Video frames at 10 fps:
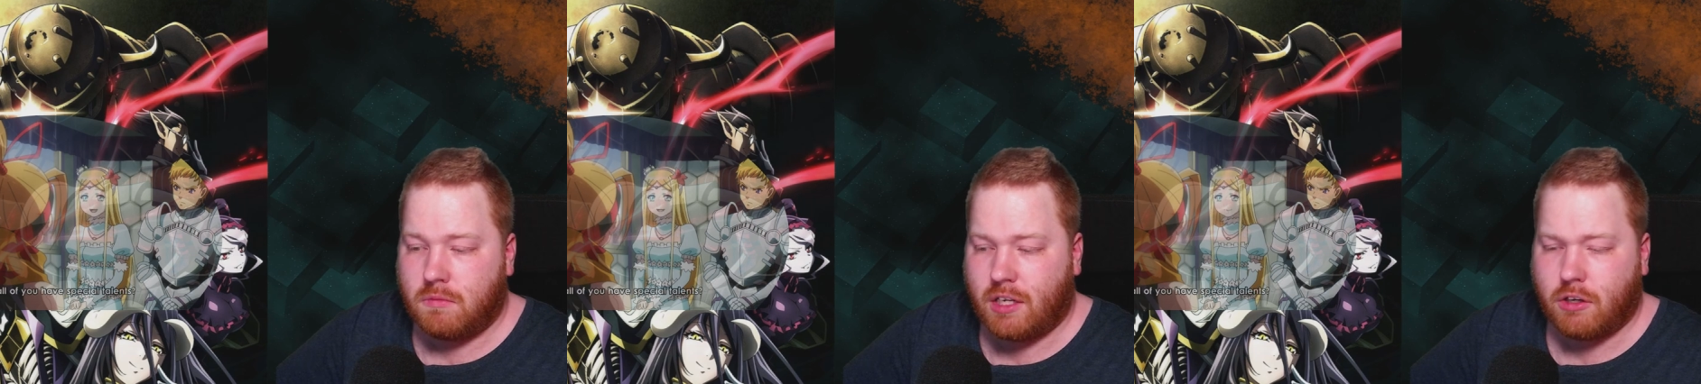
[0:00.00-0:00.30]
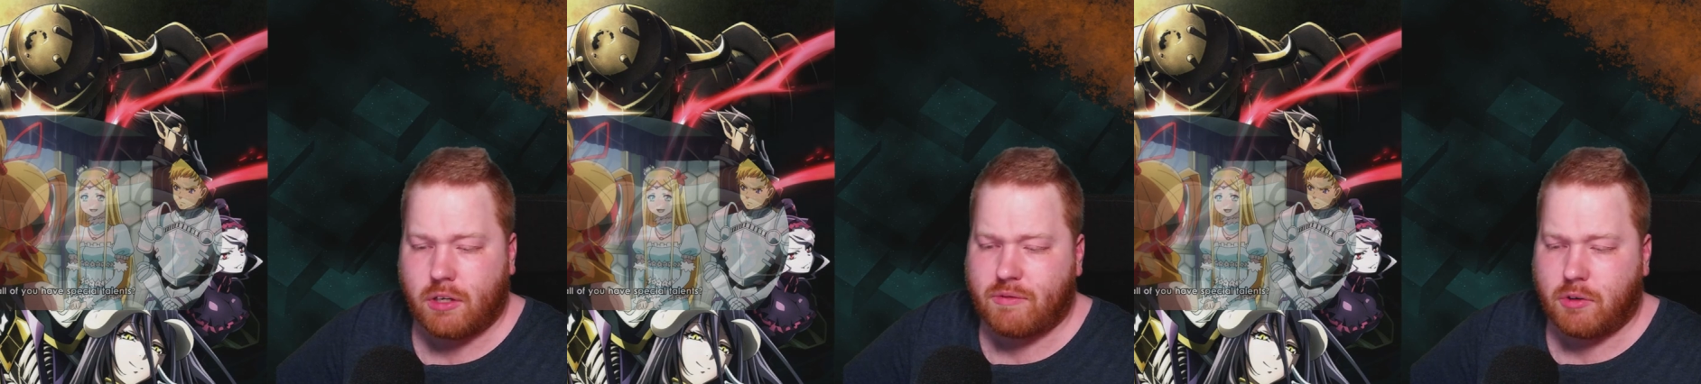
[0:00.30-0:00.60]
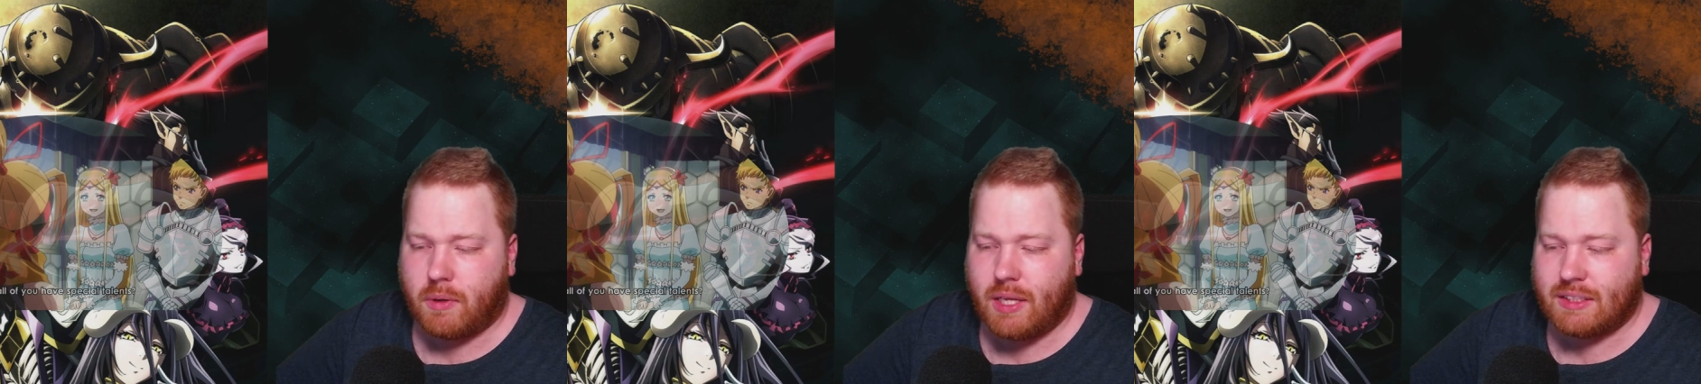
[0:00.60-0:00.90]
Speaker 1: Yeah, not
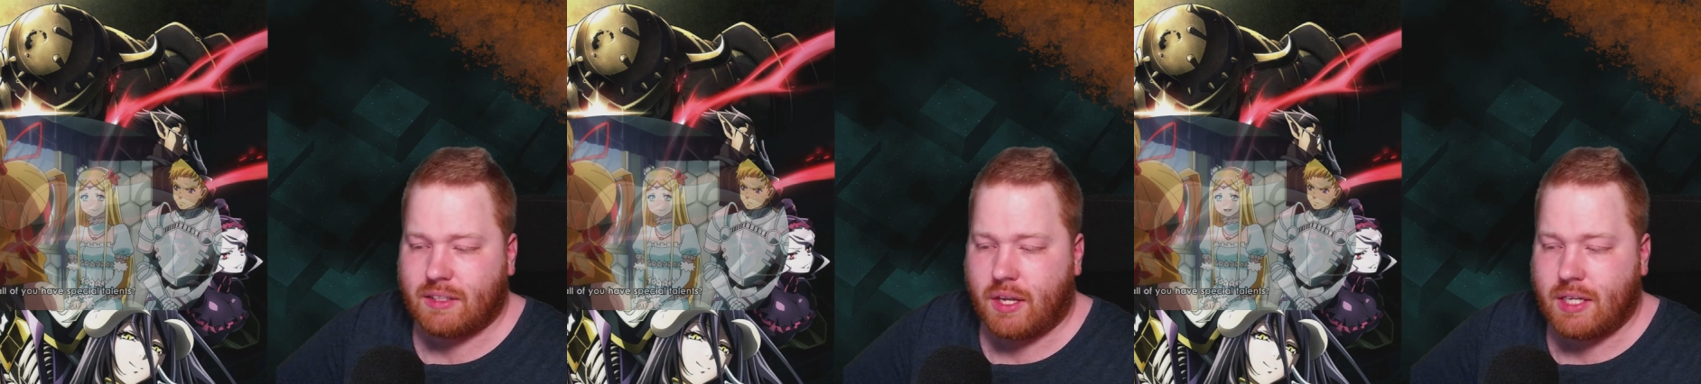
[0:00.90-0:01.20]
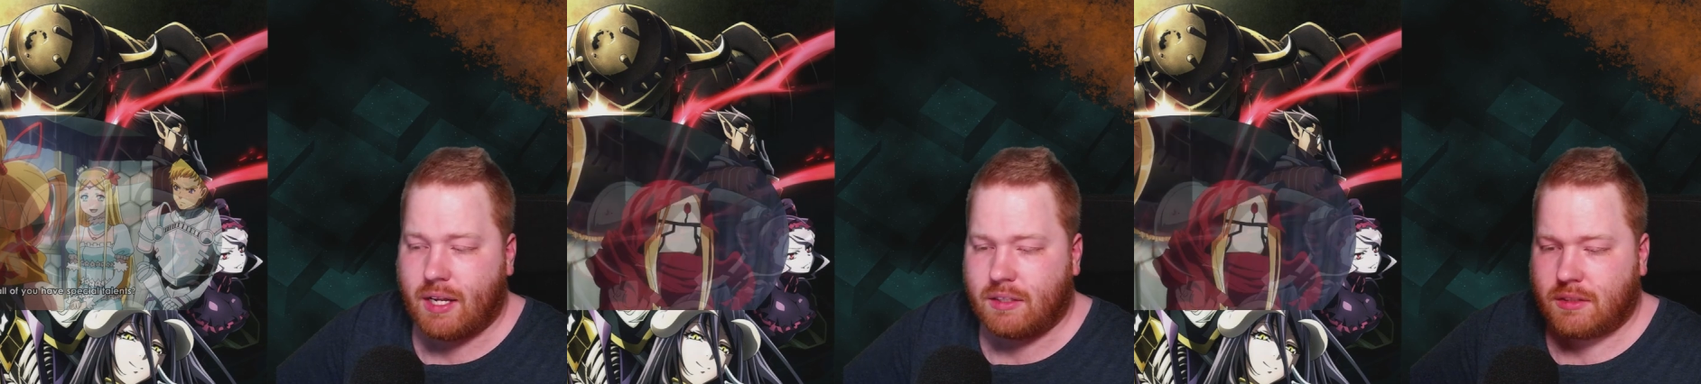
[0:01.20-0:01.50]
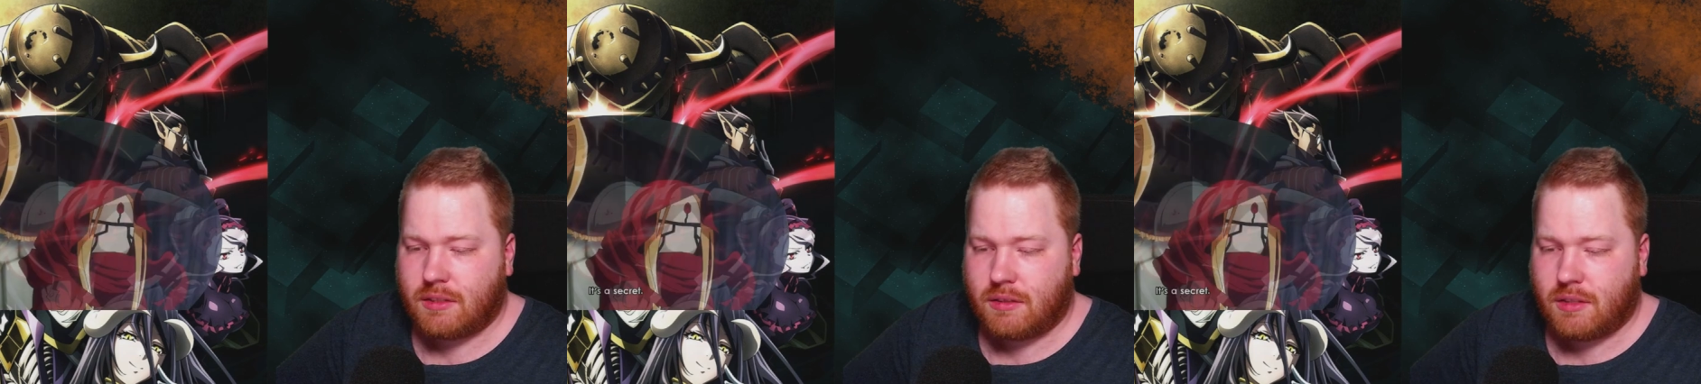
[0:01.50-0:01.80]
everyone has the
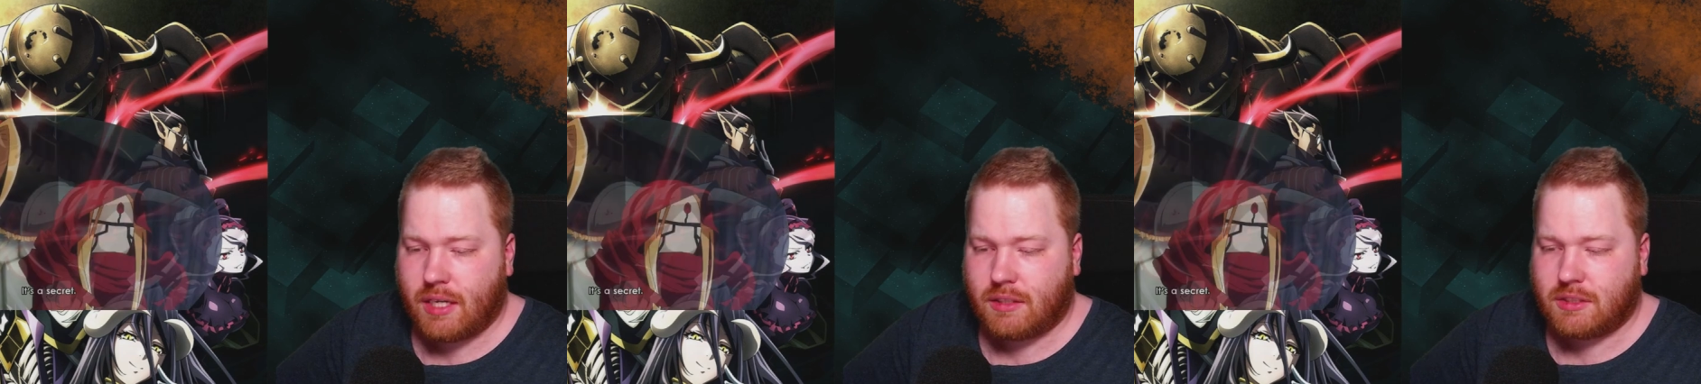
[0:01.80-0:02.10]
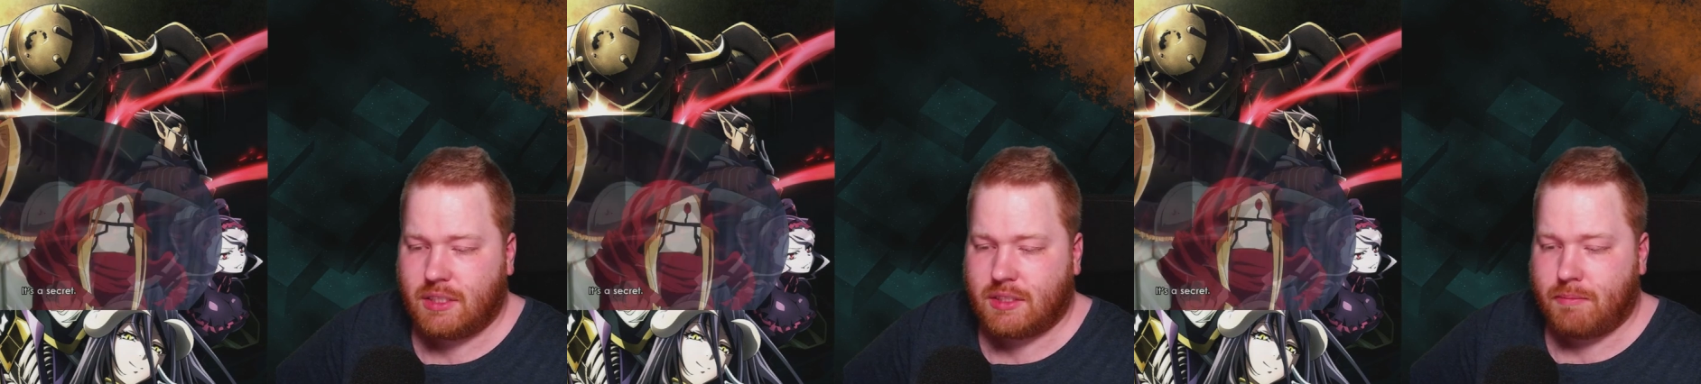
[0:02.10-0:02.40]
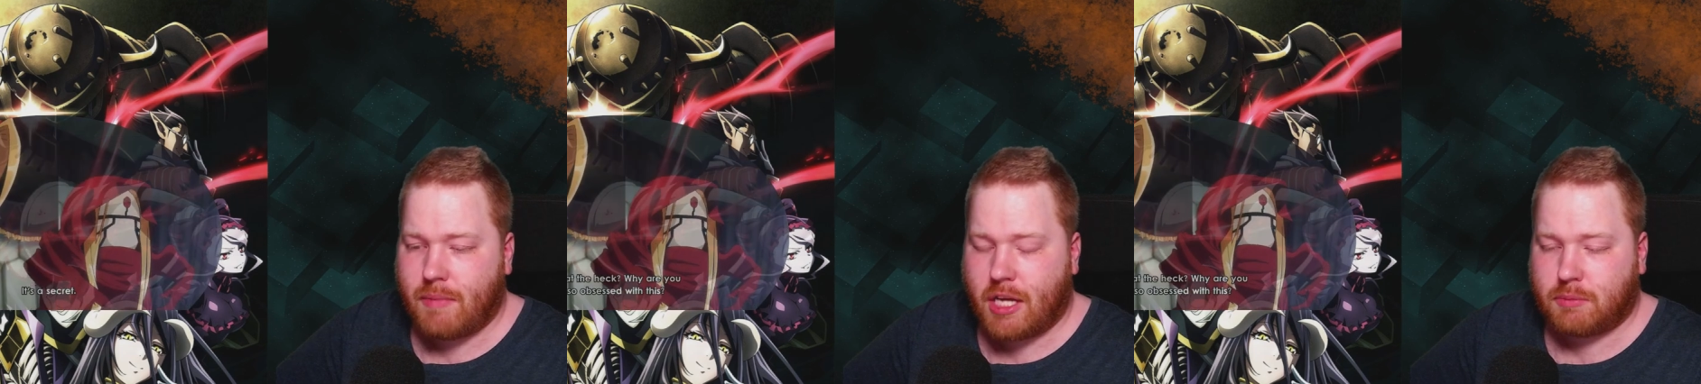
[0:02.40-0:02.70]
talent, like to see
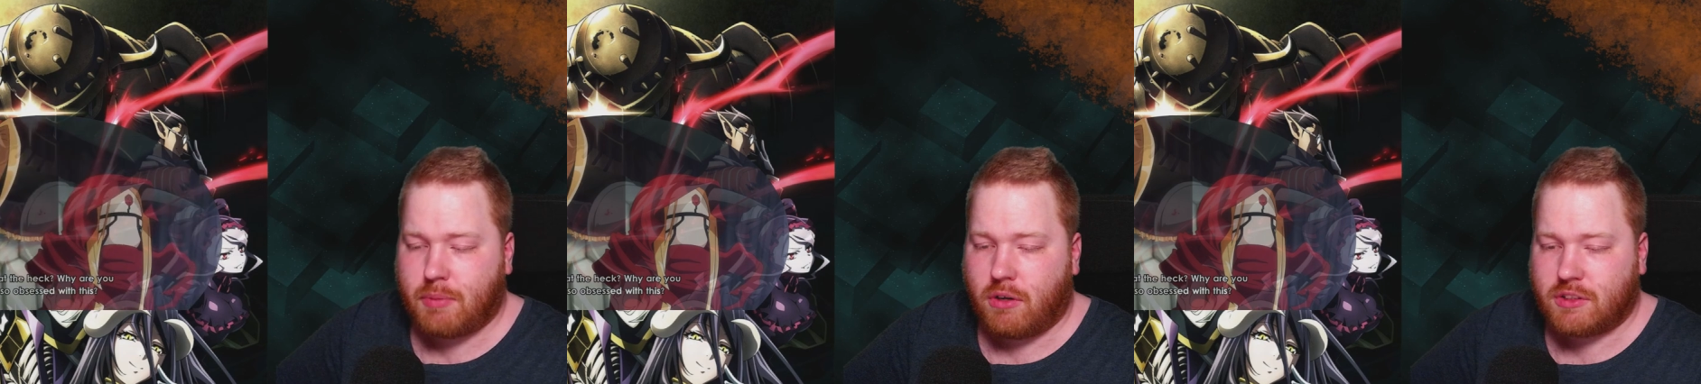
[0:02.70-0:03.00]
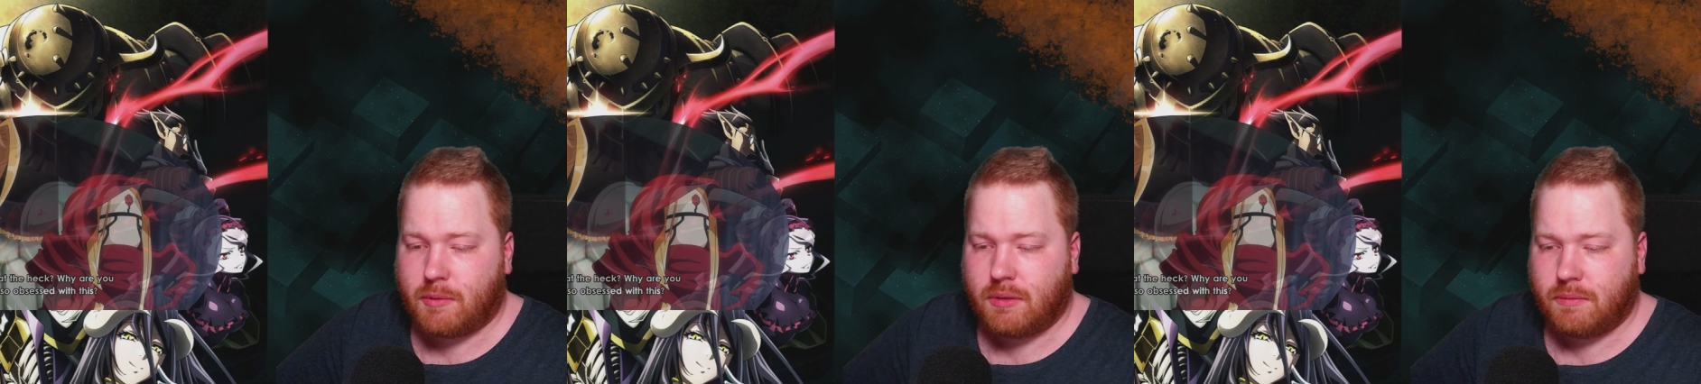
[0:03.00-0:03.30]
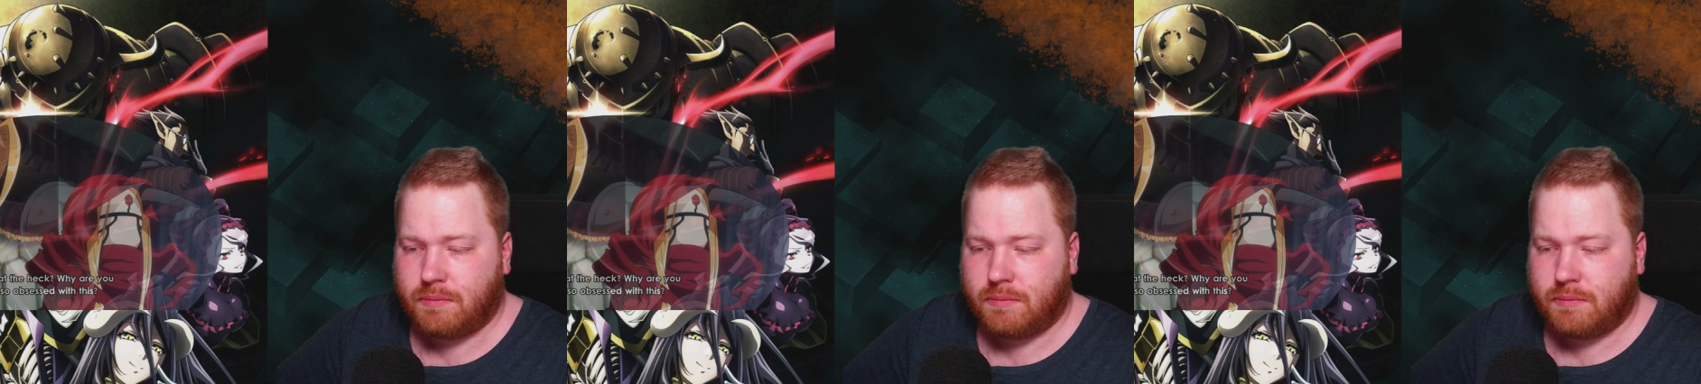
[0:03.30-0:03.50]
the magic power of someone.